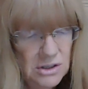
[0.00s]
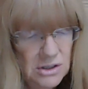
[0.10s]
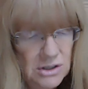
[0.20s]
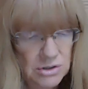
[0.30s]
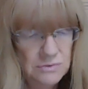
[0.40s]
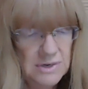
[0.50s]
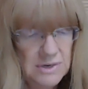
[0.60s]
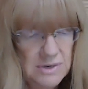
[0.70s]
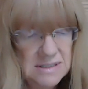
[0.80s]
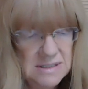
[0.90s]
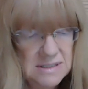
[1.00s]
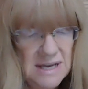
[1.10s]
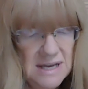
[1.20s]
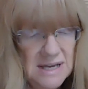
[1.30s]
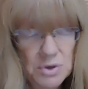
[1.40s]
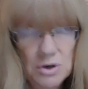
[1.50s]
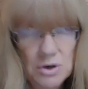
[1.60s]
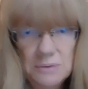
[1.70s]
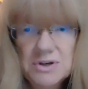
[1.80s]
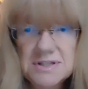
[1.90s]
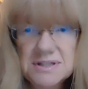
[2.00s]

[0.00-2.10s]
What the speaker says: "Good readers have more books